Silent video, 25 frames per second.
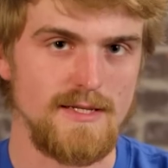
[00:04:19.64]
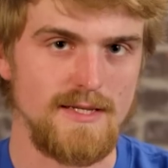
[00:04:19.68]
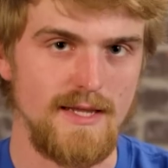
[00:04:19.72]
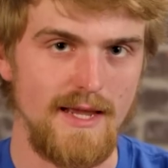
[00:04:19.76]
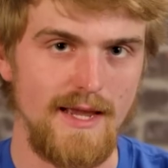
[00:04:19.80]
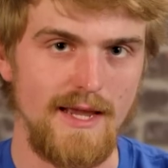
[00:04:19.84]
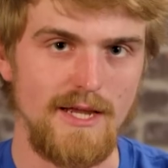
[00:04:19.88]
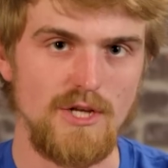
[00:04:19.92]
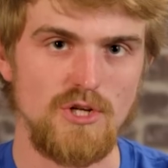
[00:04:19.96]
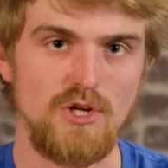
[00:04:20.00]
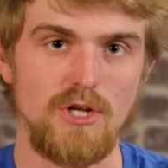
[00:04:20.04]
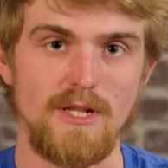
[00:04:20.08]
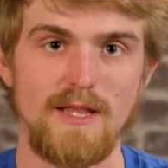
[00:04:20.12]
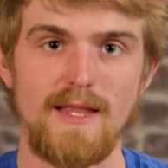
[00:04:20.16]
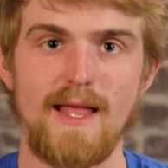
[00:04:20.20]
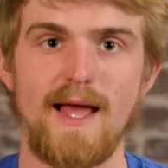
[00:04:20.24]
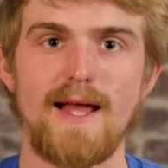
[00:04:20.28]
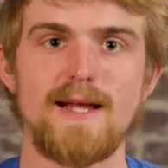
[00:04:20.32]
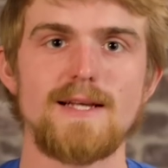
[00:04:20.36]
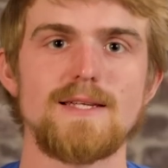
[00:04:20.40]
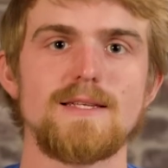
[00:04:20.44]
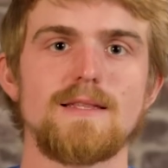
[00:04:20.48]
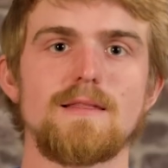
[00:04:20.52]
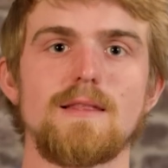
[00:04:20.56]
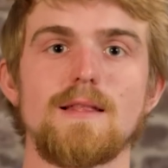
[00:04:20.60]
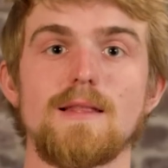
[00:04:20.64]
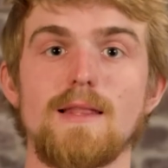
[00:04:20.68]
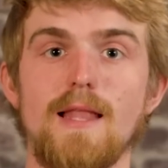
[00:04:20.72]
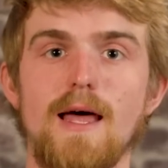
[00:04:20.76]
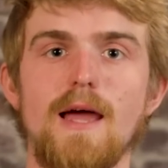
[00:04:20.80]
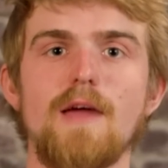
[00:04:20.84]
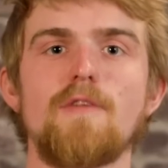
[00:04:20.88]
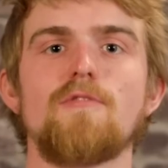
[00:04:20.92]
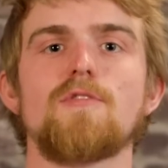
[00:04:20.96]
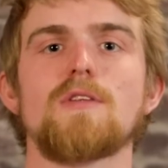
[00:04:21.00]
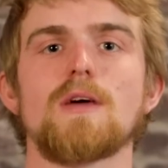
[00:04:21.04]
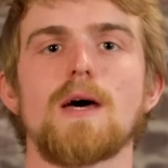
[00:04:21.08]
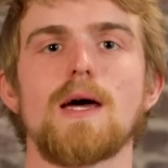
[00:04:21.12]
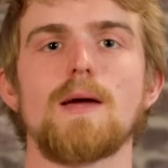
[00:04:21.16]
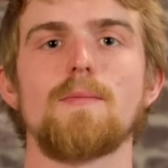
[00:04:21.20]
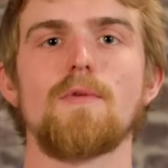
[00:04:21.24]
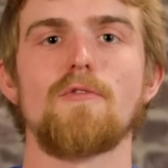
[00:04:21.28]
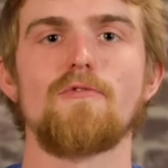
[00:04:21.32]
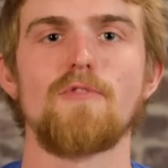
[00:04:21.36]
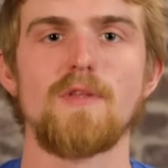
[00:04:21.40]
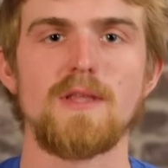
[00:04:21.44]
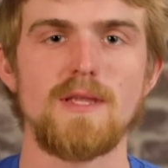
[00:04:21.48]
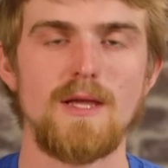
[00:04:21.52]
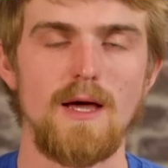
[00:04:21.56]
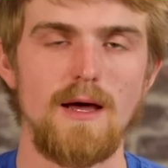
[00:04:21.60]
say it should last the lifetime
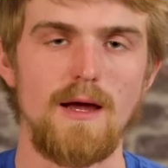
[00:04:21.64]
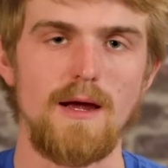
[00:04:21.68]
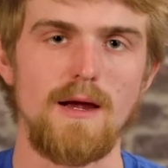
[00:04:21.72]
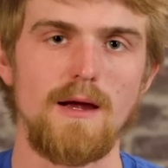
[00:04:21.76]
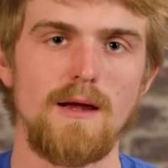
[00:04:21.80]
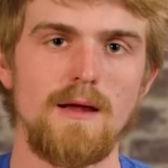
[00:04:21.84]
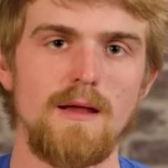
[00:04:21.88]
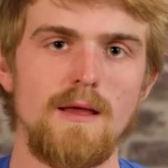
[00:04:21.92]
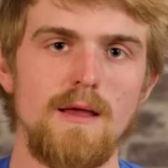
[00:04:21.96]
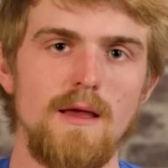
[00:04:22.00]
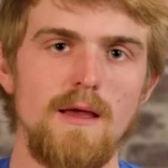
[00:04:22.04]
of the tyre.